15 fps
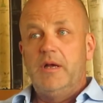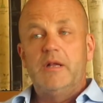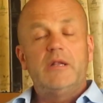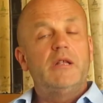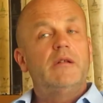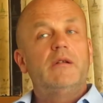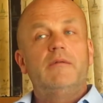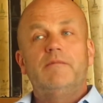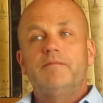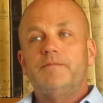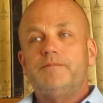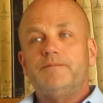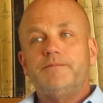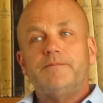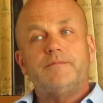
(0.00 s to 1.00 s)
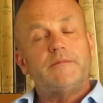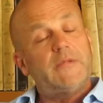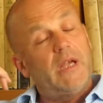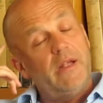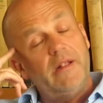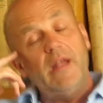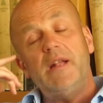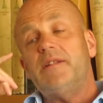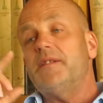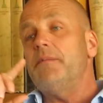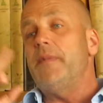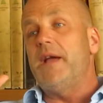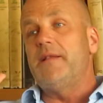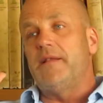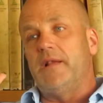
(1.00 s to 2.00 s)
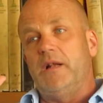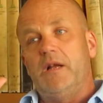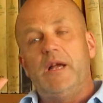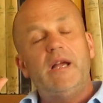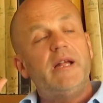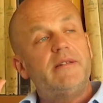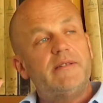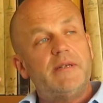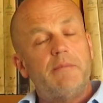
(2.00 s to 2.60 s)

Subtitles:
And it is a mental. It's